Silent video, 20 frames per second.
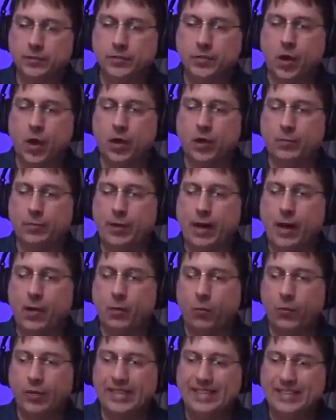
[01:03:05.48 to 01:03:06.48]
talk
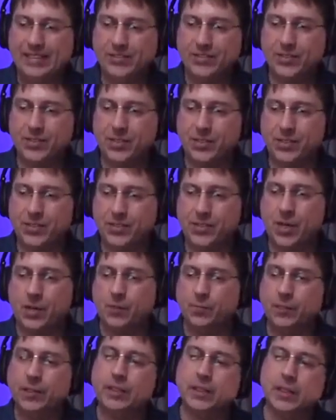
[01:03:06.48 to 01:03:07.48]
about what is the
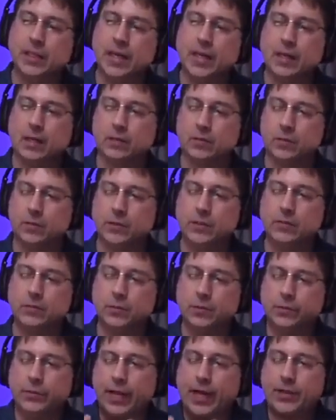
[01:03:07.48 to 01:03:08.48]
settlement layer? What
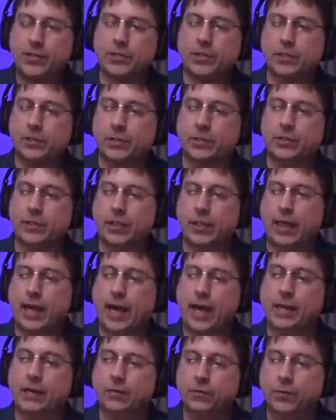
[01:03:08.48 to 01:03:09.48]
are we actually looking
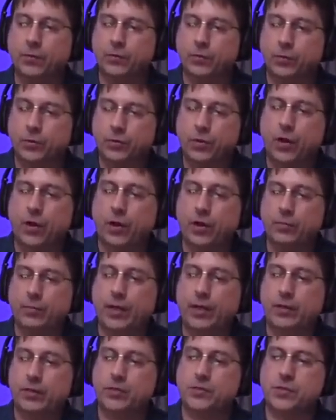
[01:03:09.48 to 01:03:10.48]
at when we're talking
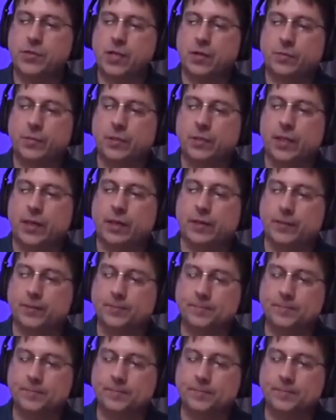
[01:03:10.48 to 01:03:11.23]
about the settlement layer?